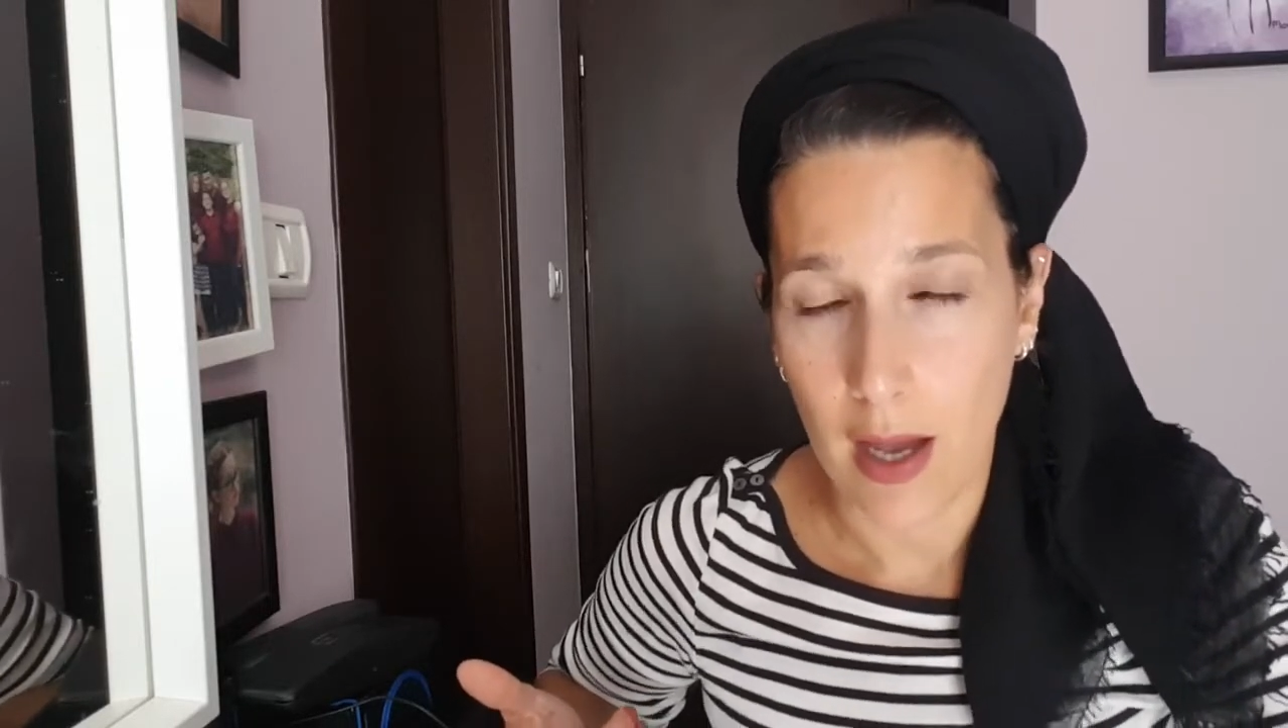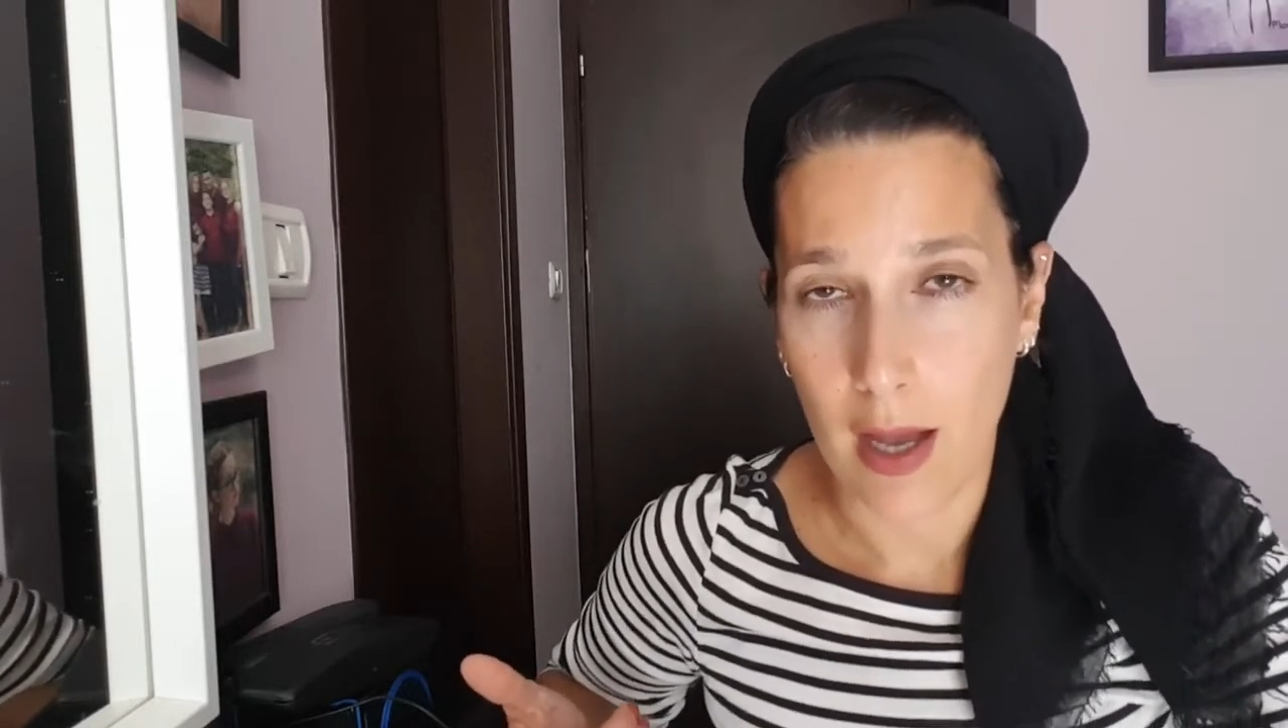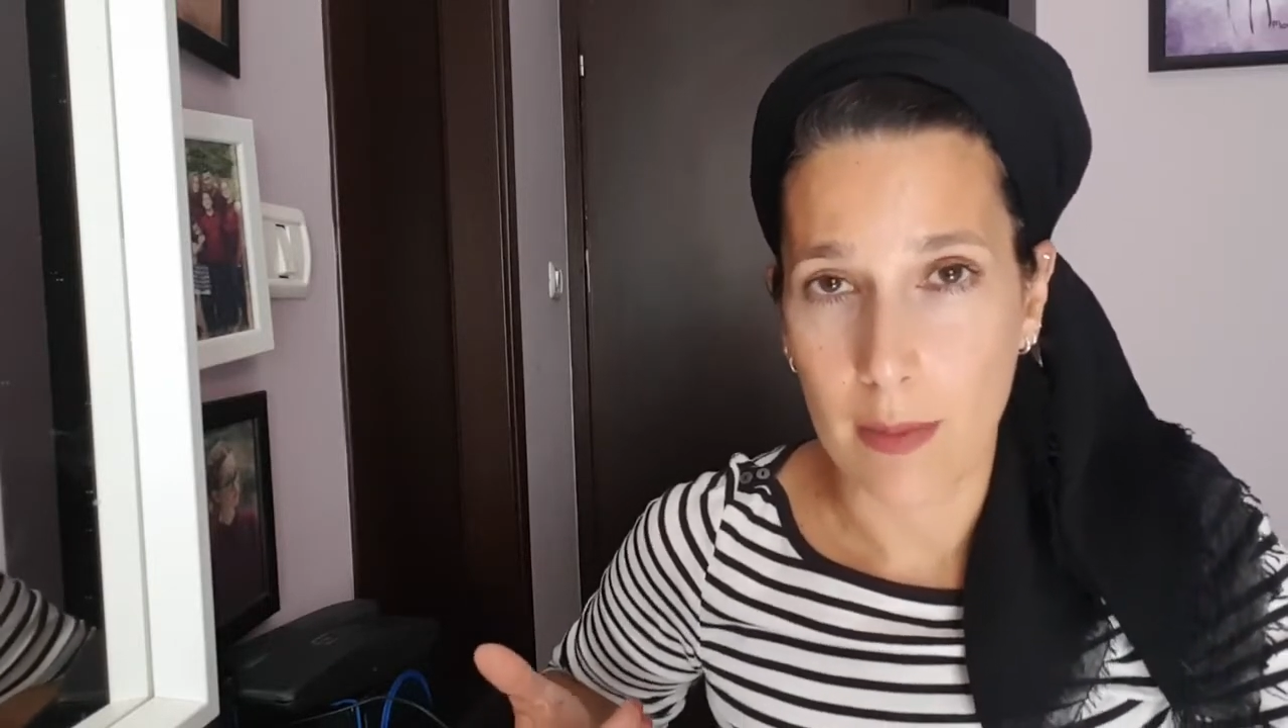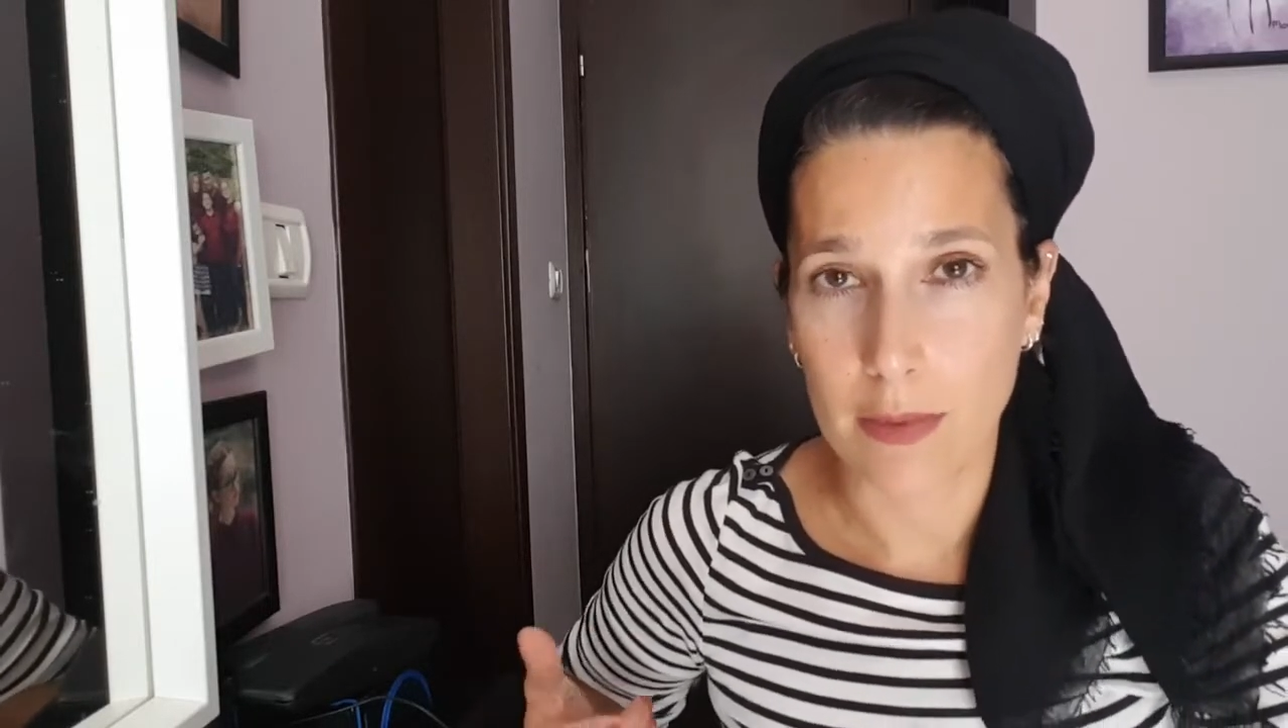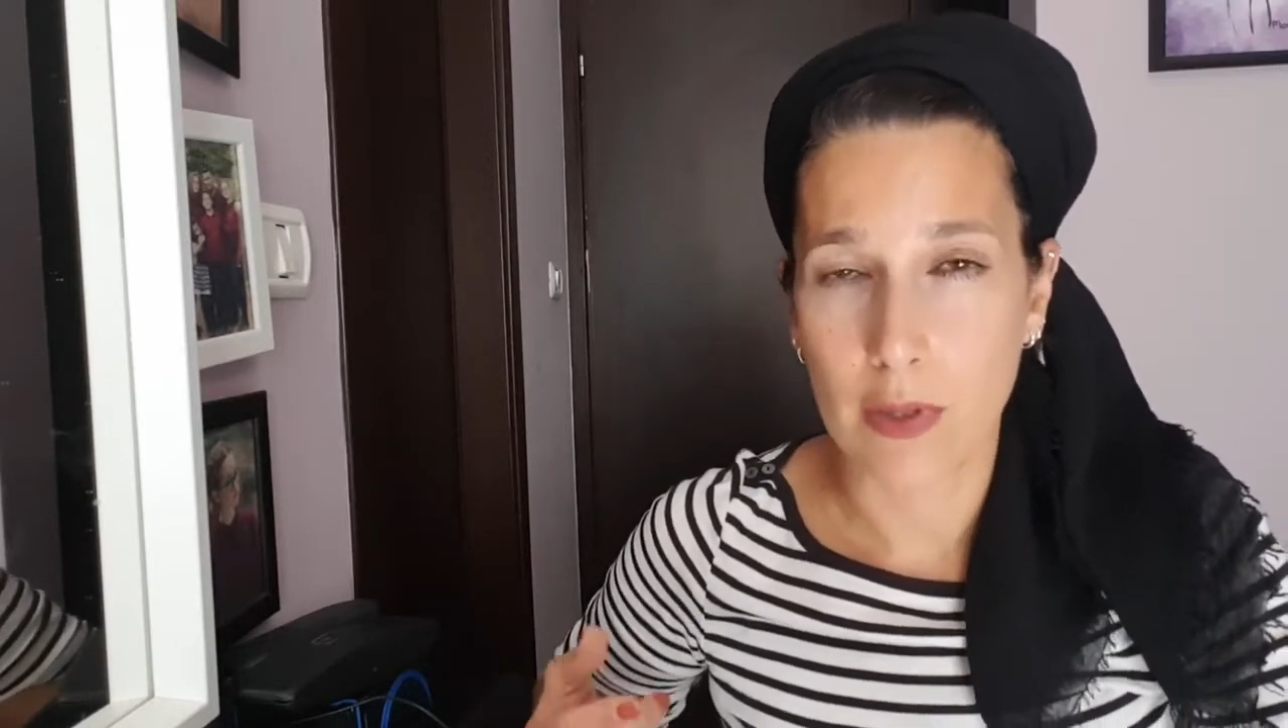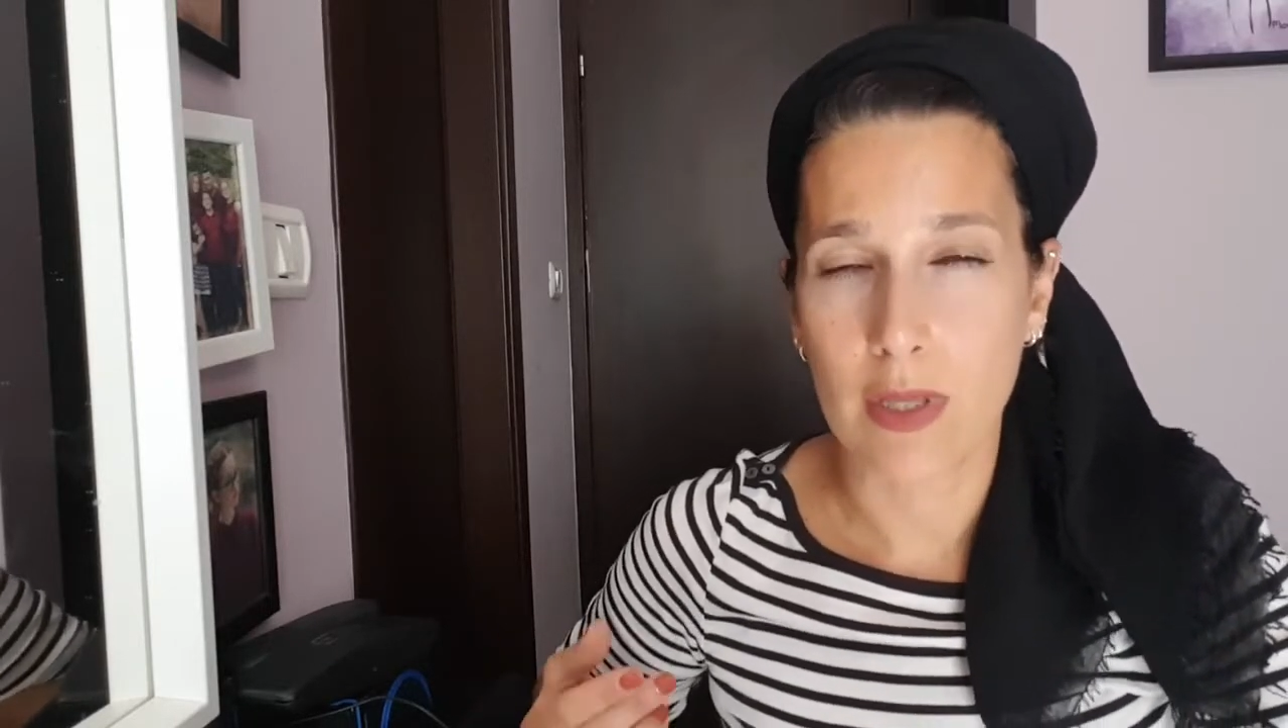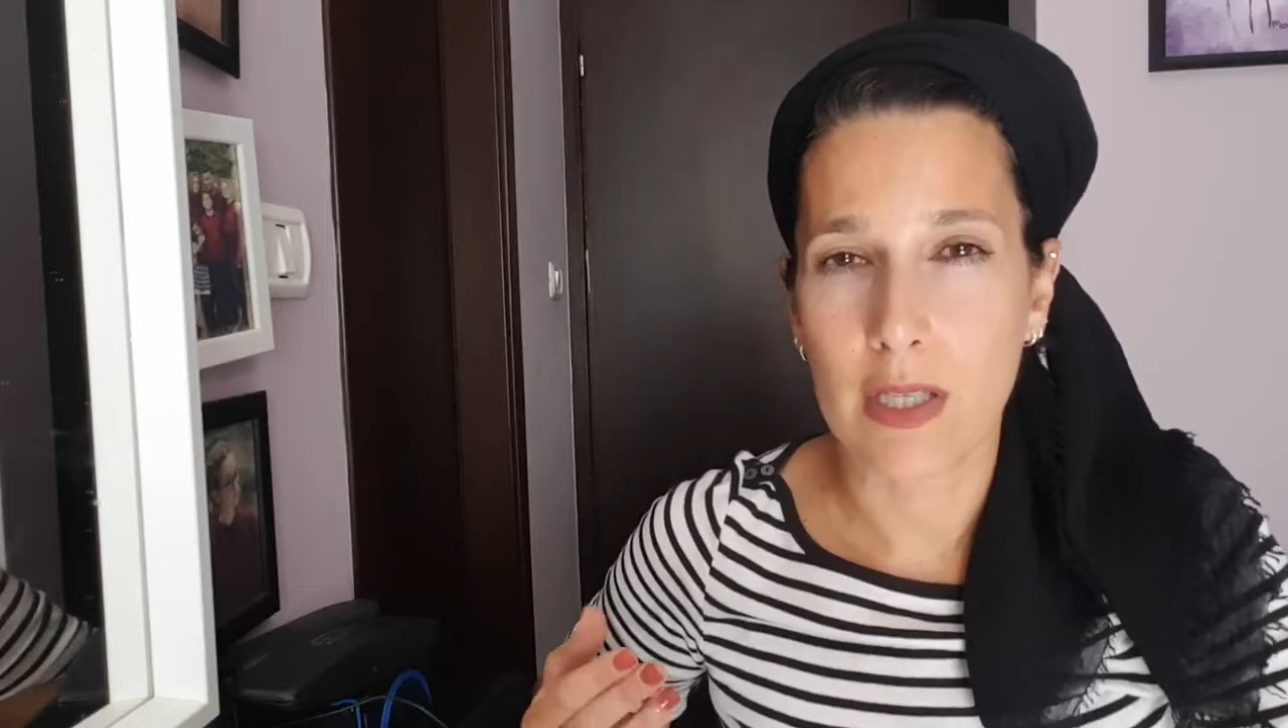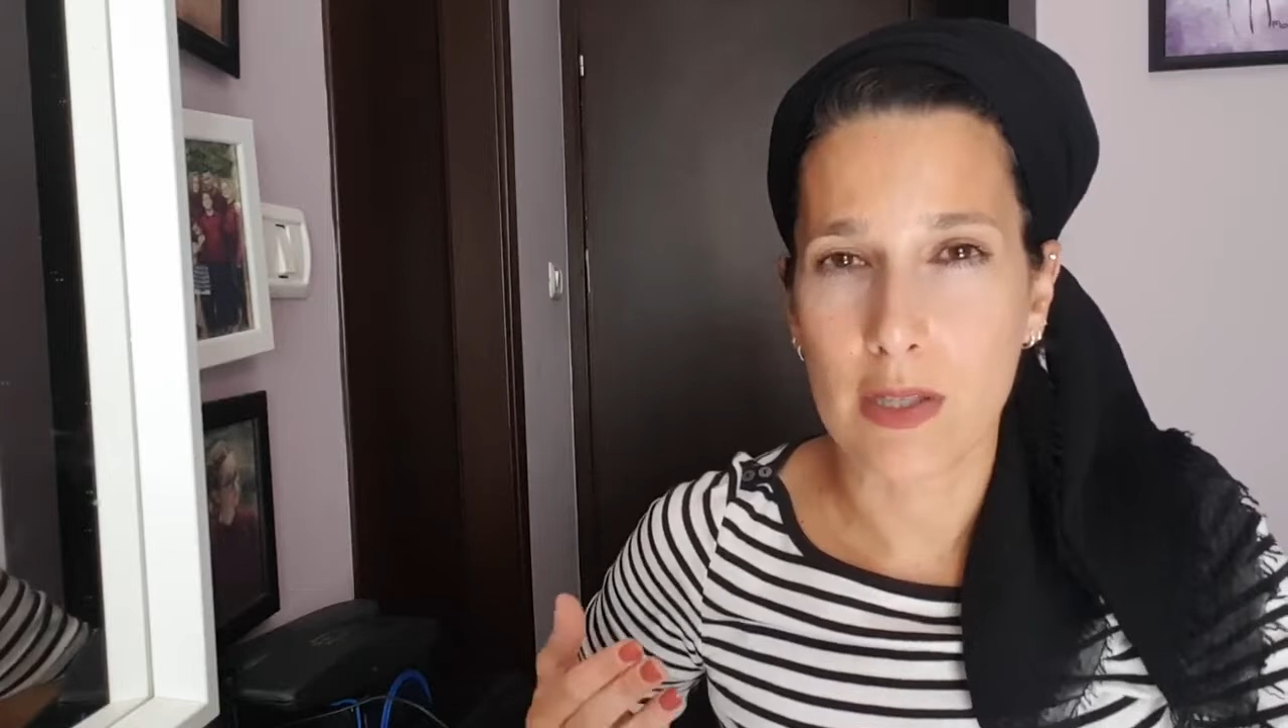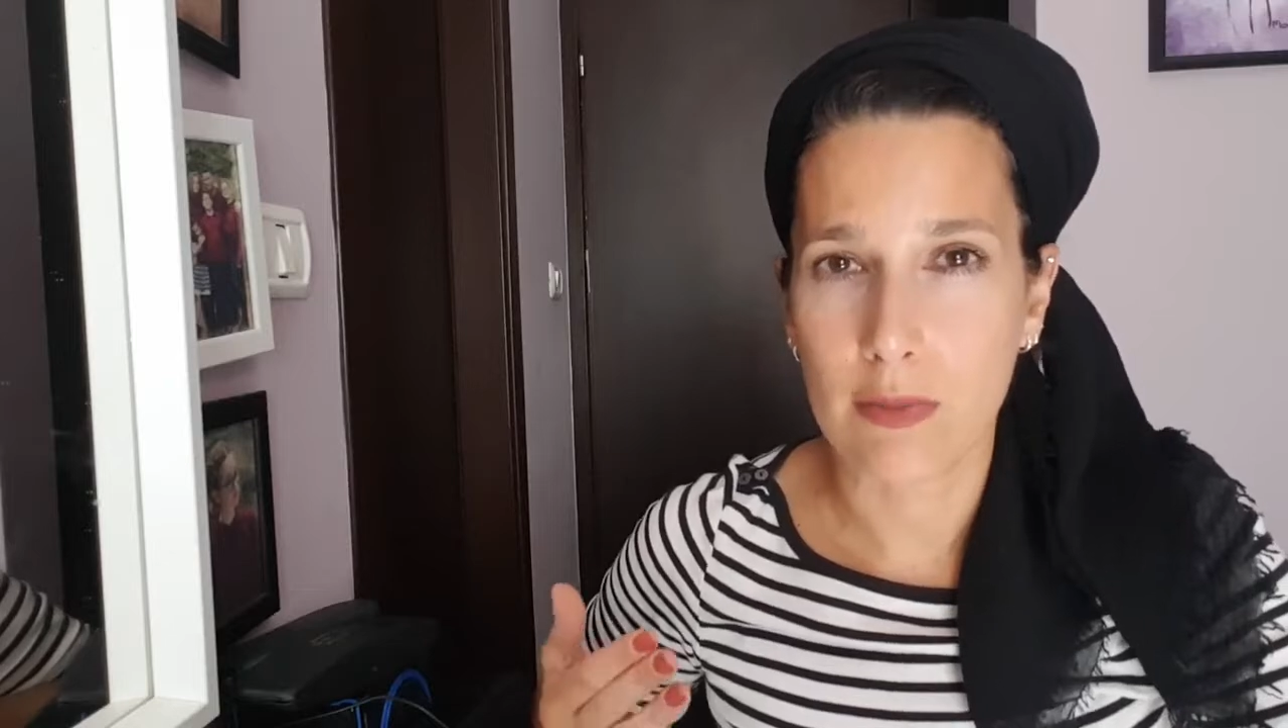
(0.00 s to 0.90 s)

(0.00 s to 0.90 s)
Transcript: Um, so these